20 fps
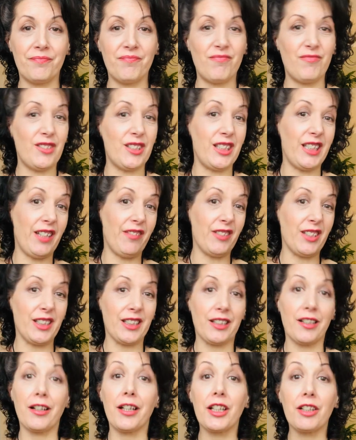She's even
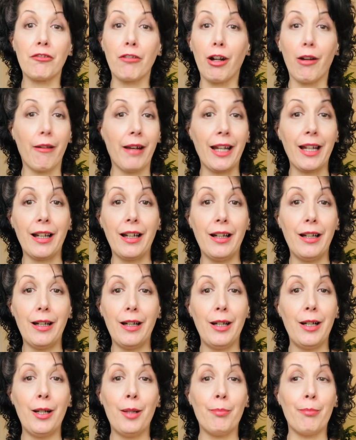started growing
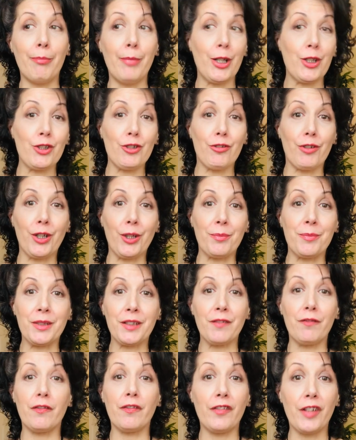mushrooms
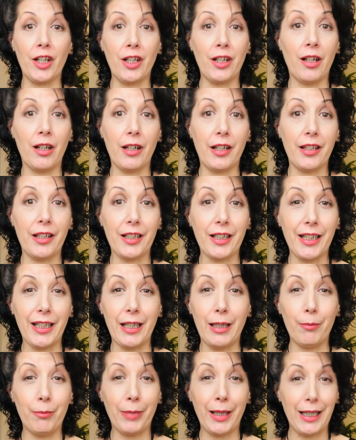and fungi that can
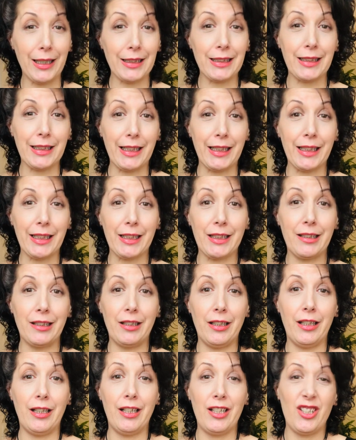eat plastic.
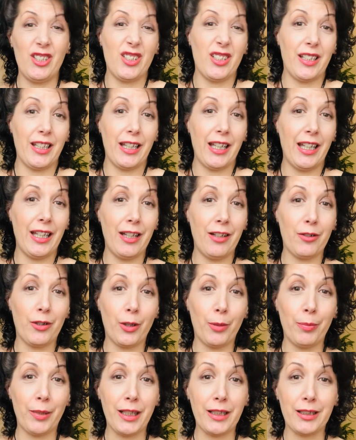She's like, hey, I've got
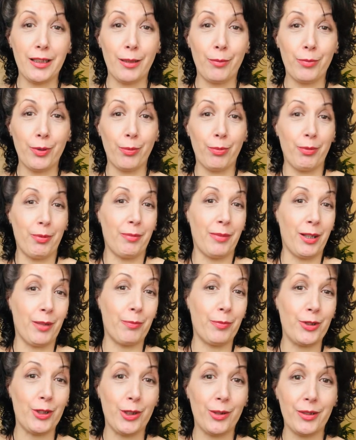a plastic problem, I'll
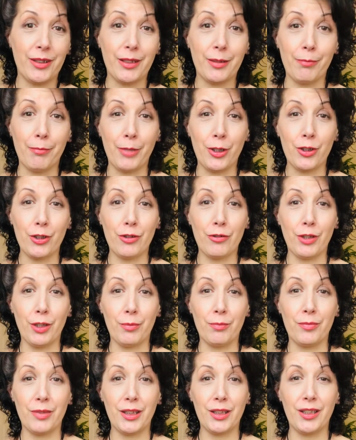produce some
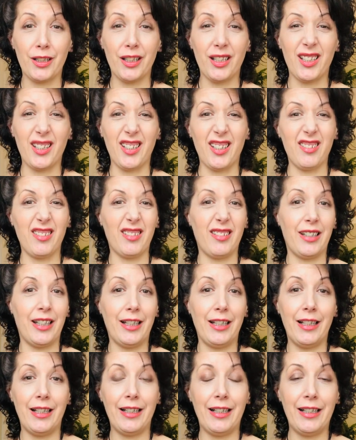mushrooms, you know,
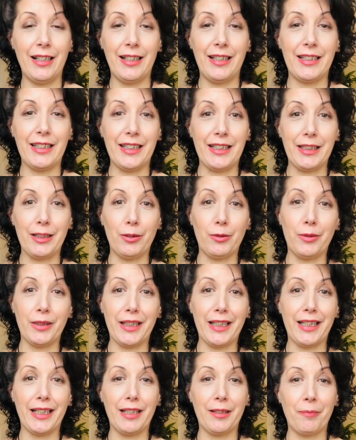to deal with
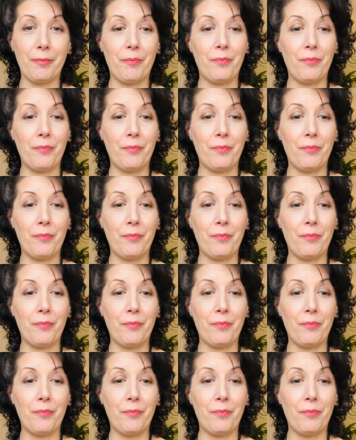that.